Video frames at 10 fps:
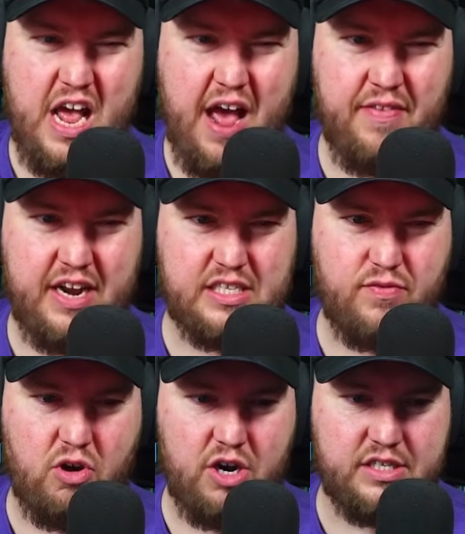And then as
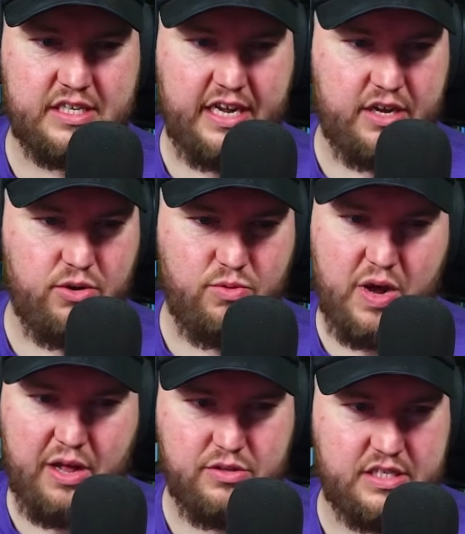far as like who
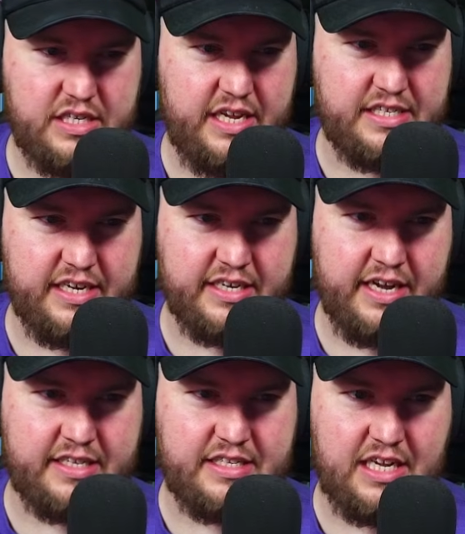else isn't
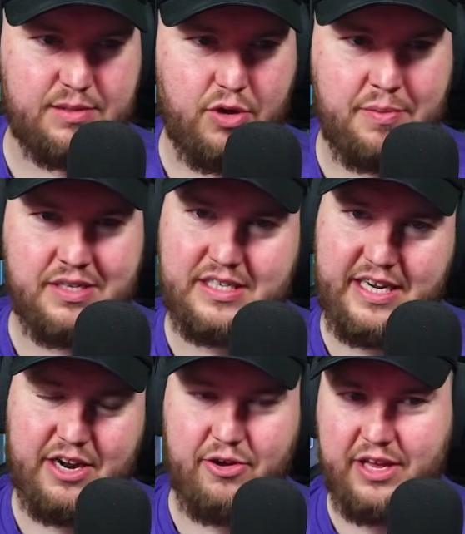accessible, I mean,
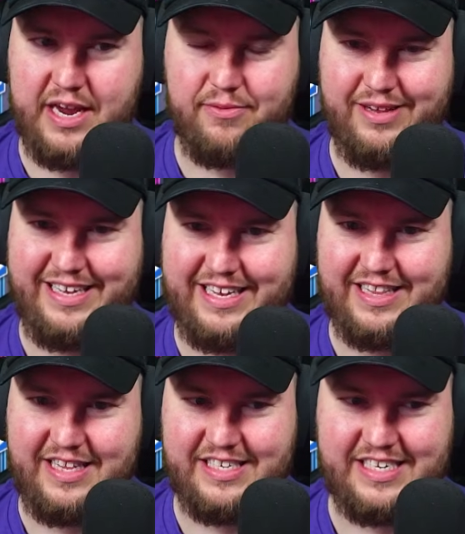Xeno you can't really
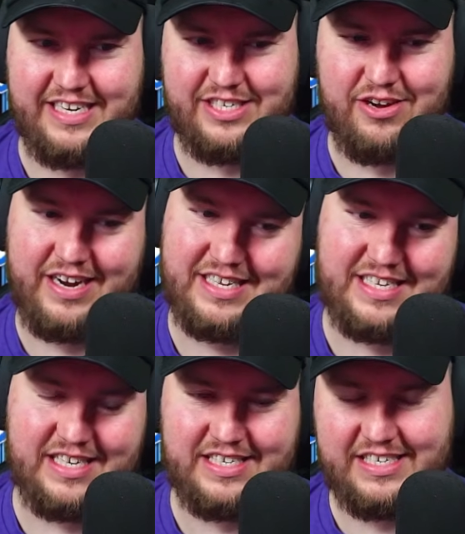get these days, so I guess
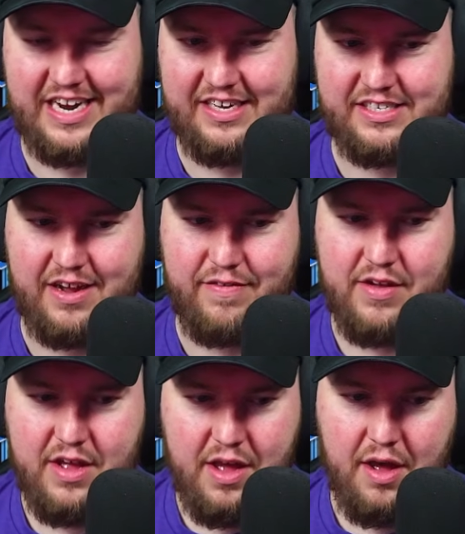that's kind of tough.
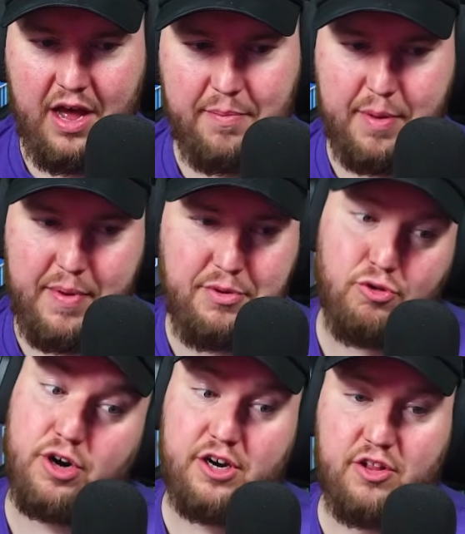But maybe you
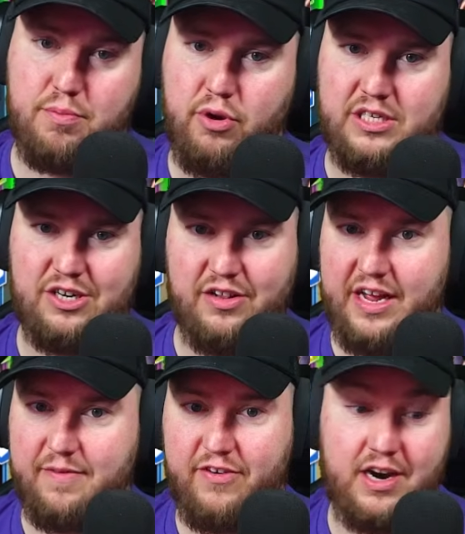run another poisoner
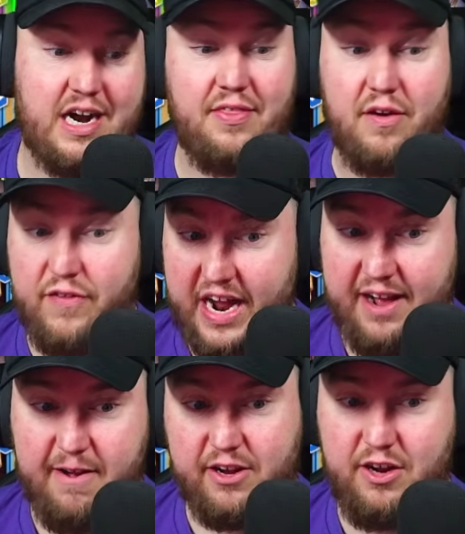like Farrakhan the
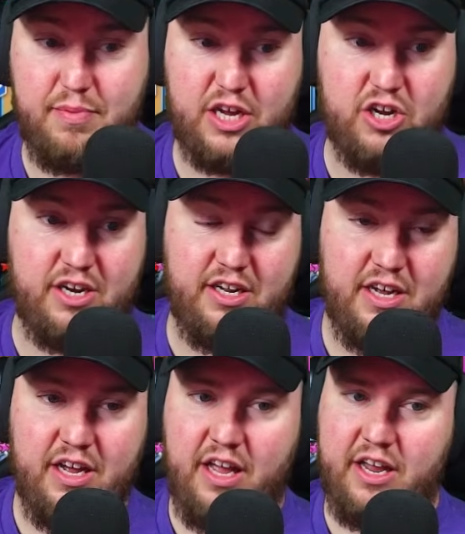Fat could be good.
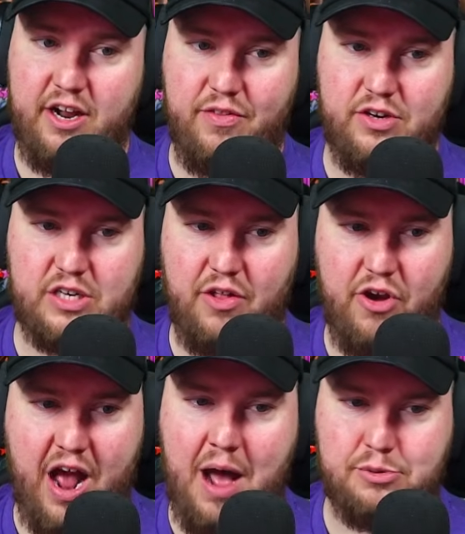You know, there's
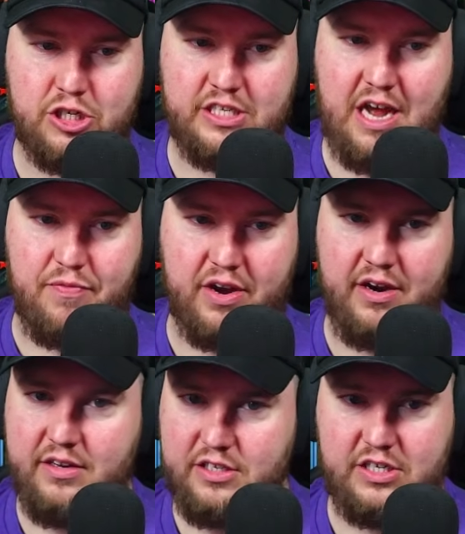other options out
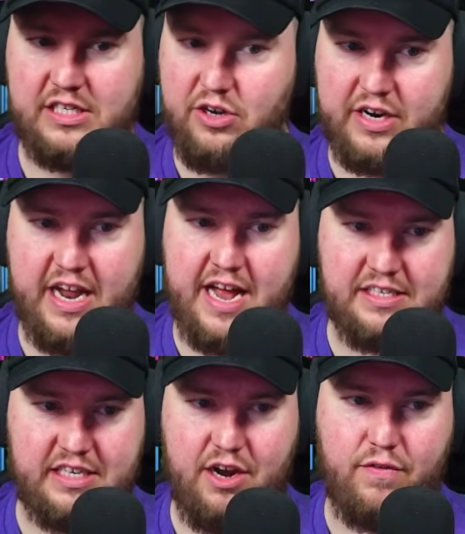there. You can still get
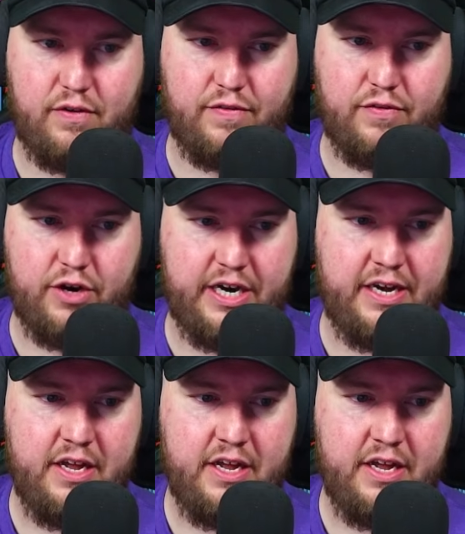Ezio for free.